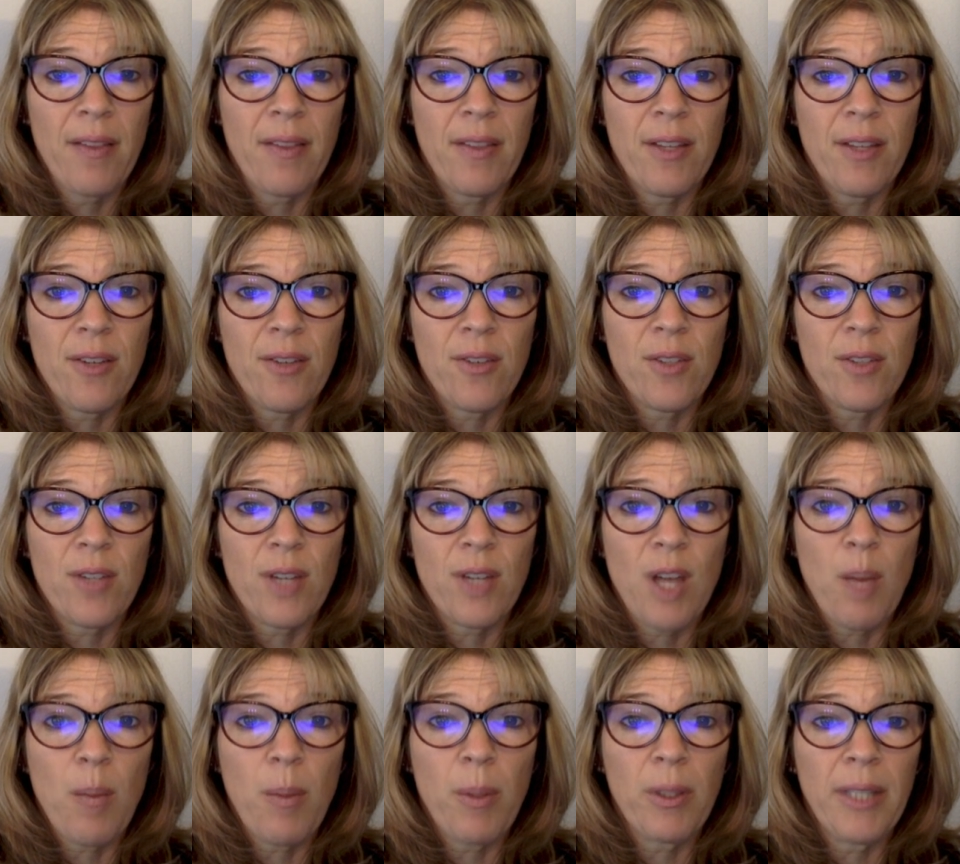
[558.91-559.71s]
There's a
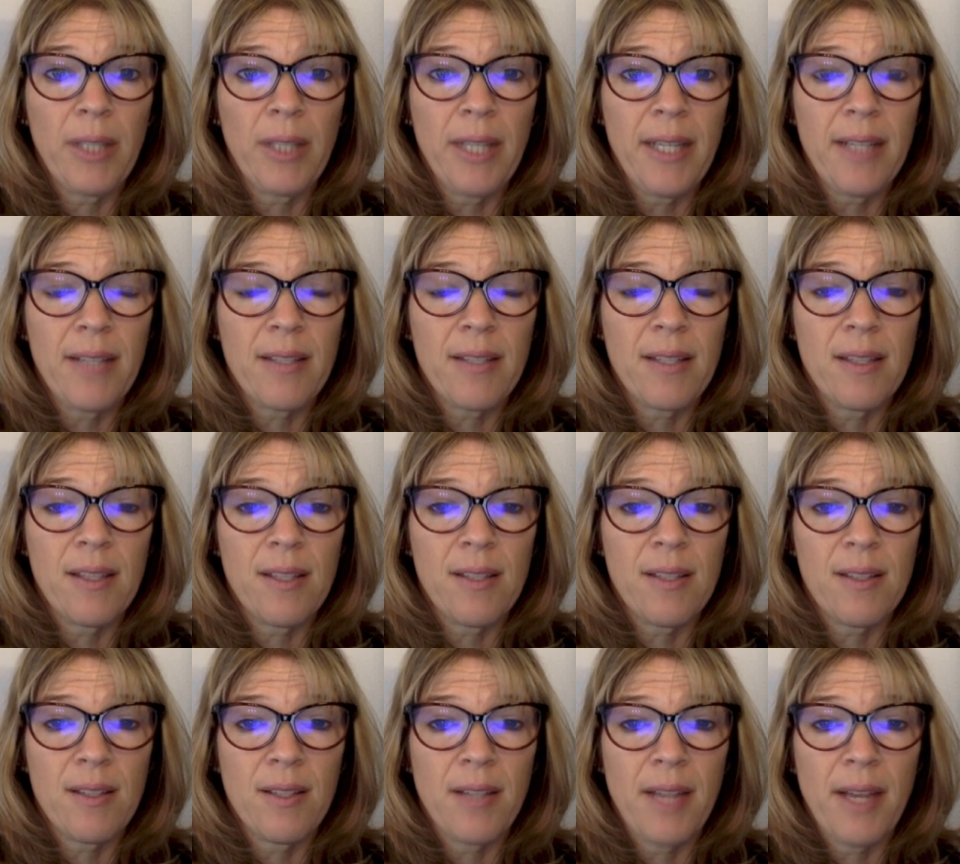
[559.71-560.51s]
couple links in
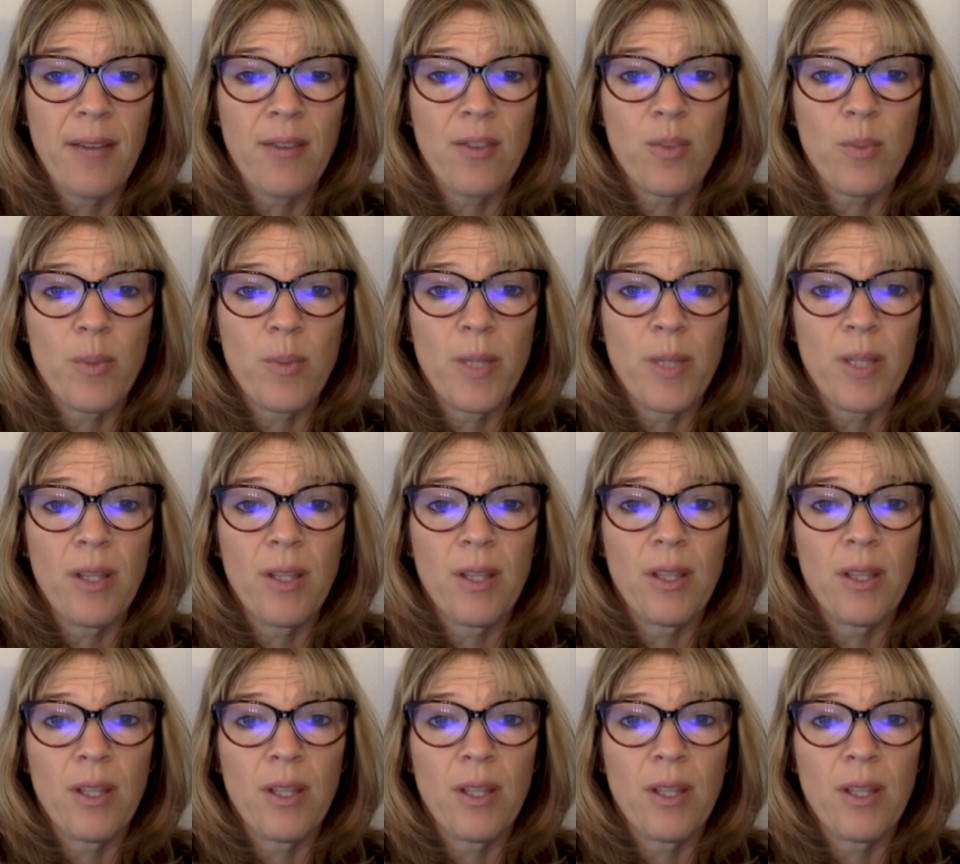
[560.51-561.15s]
this announcement.